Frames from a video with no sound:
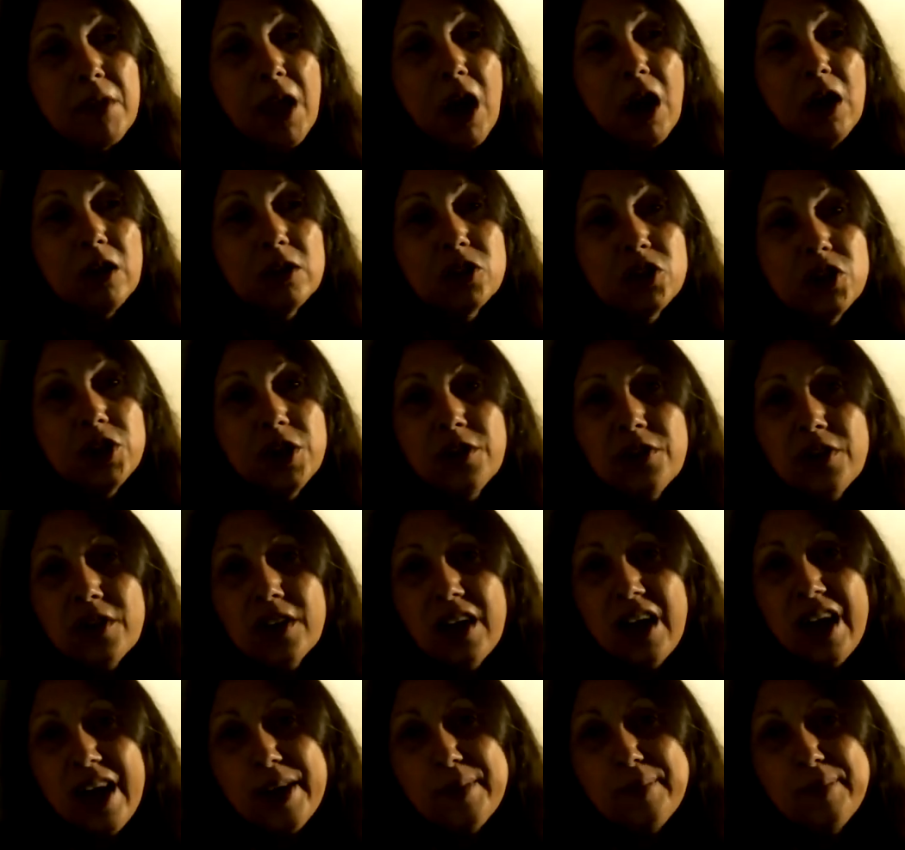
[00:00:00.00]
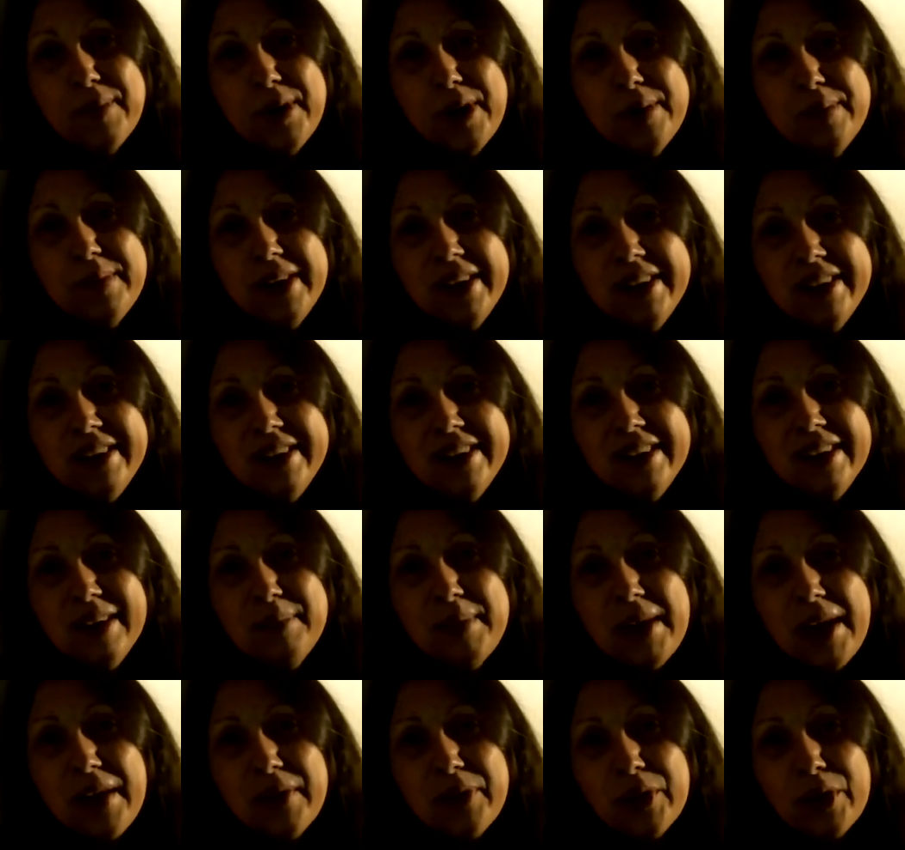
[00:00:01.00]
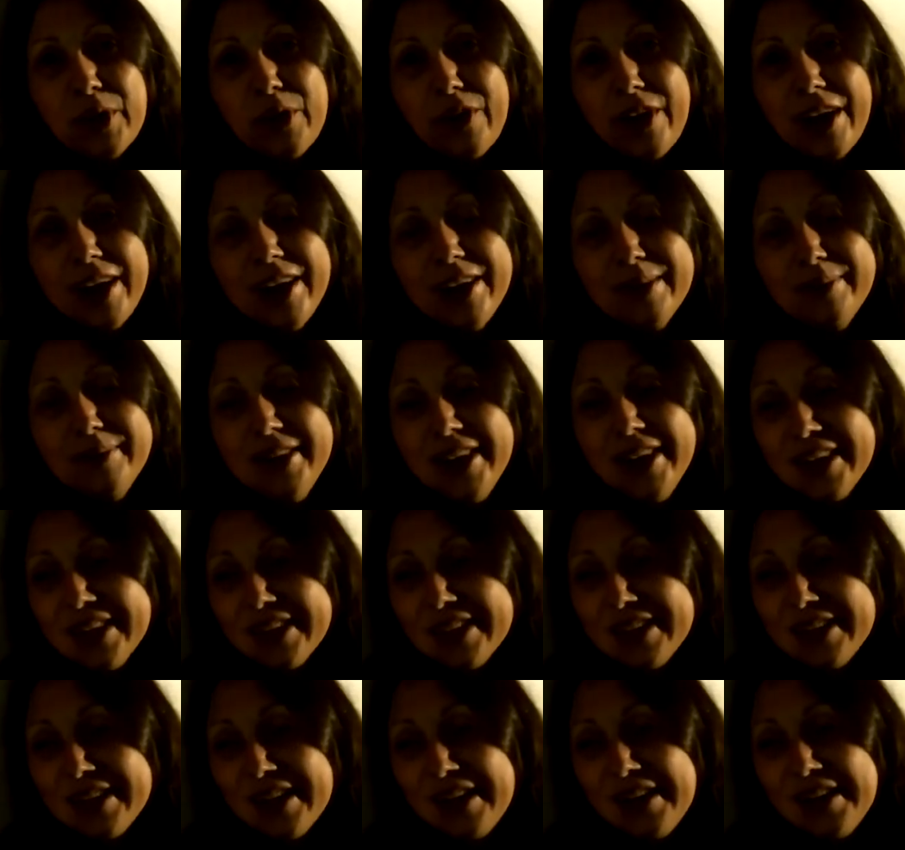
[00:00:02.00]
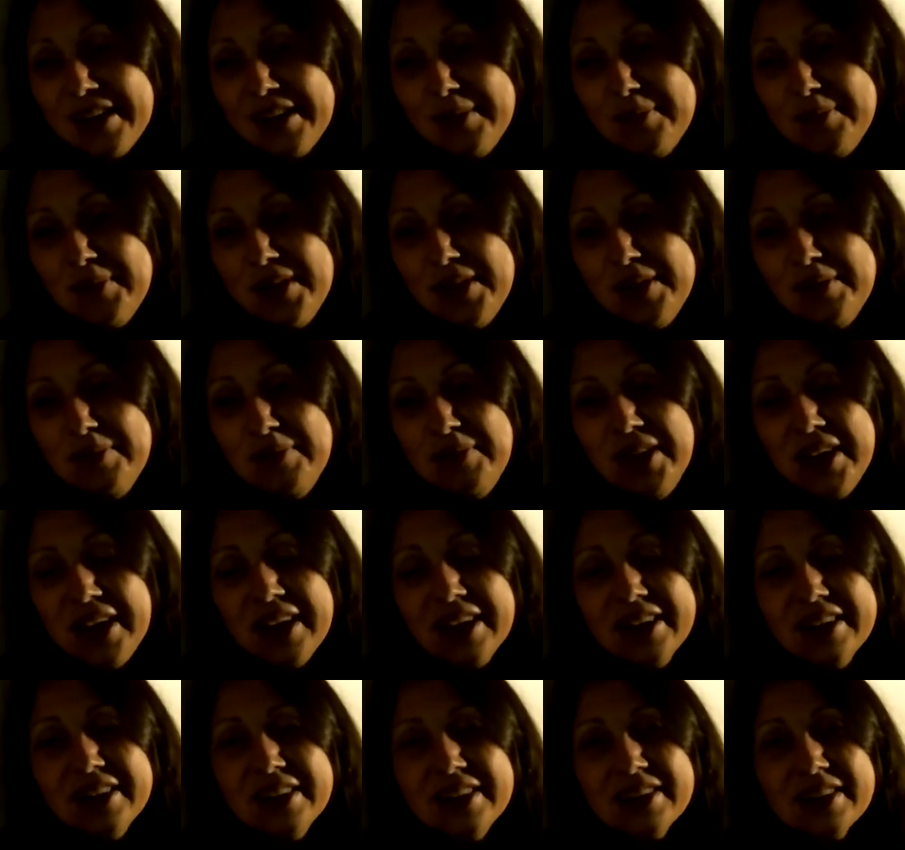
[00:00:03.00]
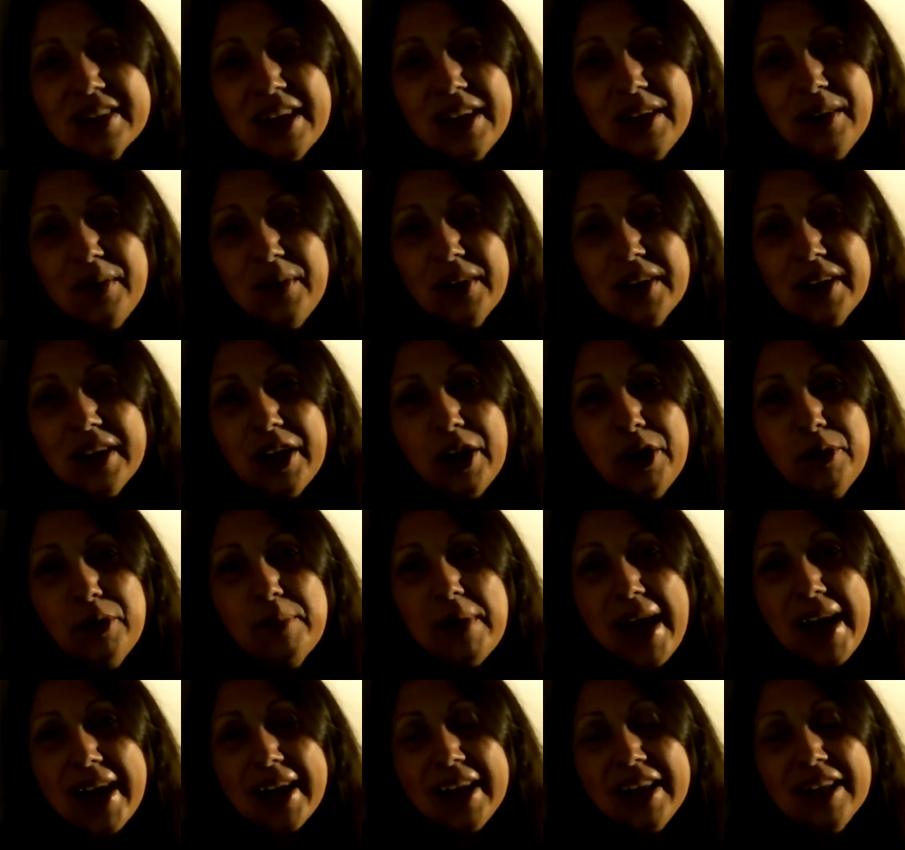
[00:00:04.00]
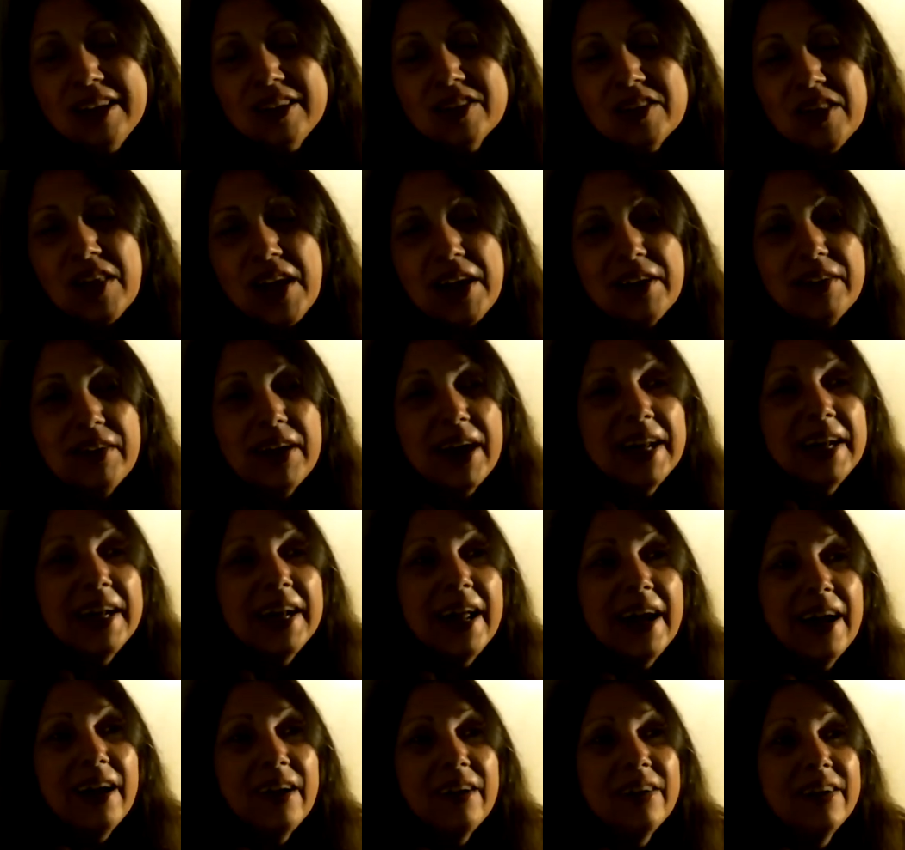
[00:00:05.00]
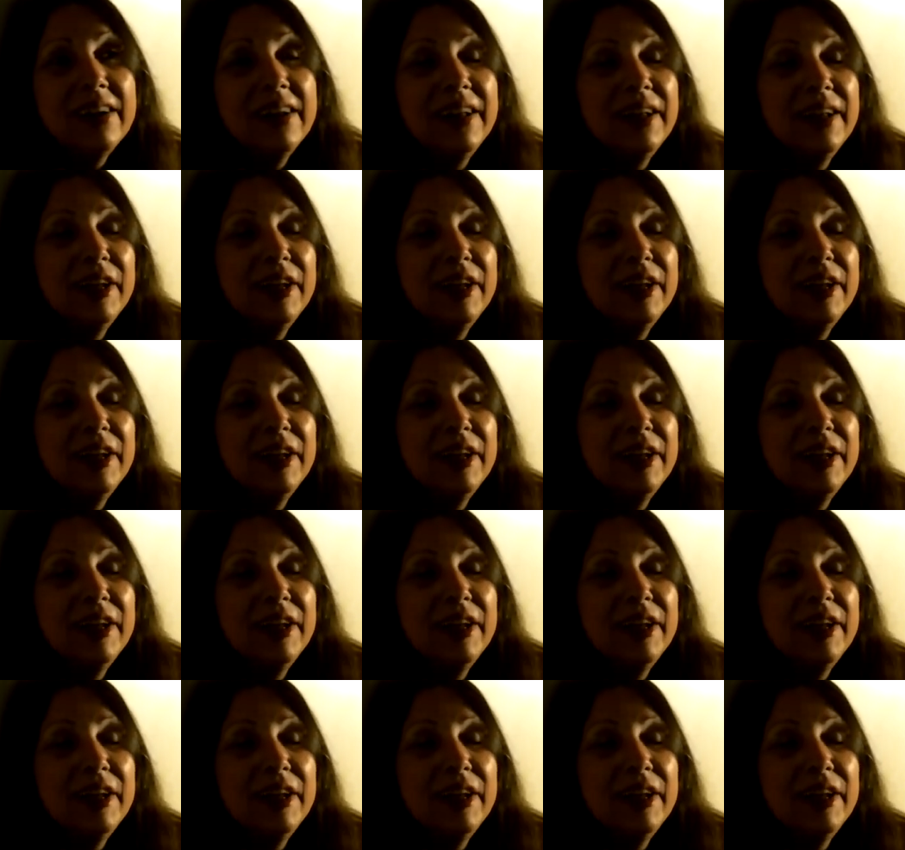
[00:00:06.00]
I'll share the God moment about the Kratom next time, because I don't want to go back into that right now.